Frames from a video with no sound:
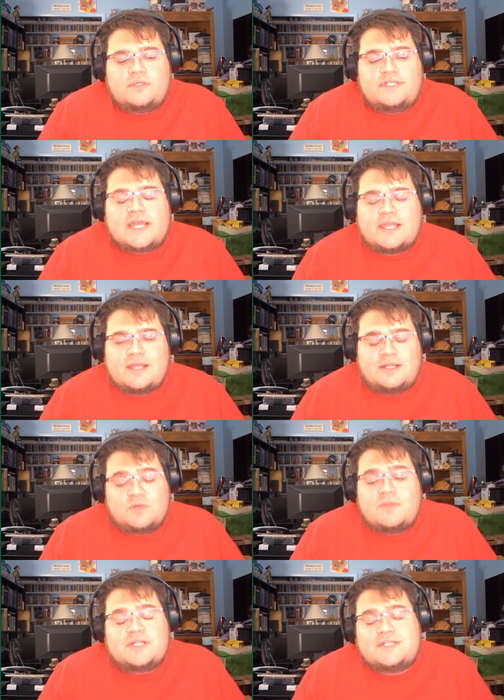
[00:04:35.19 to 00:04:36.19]
it took
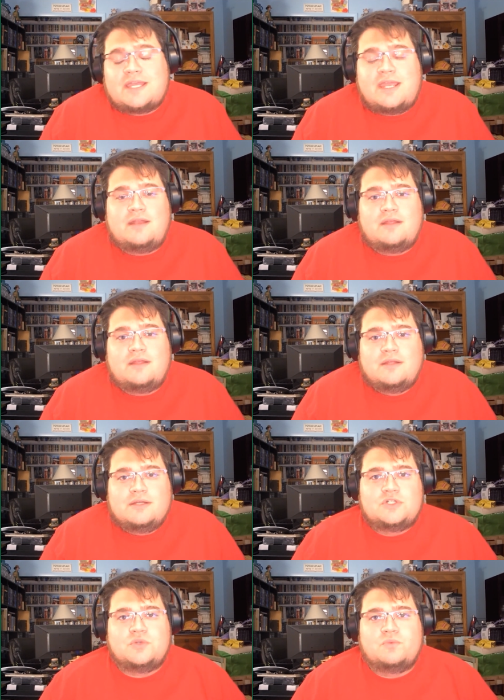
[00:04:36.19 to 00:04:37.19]
me a decade
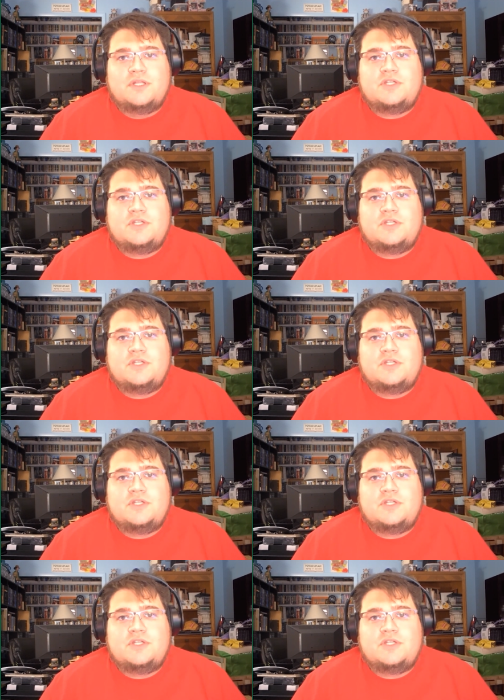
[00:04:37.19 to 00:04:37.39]
to really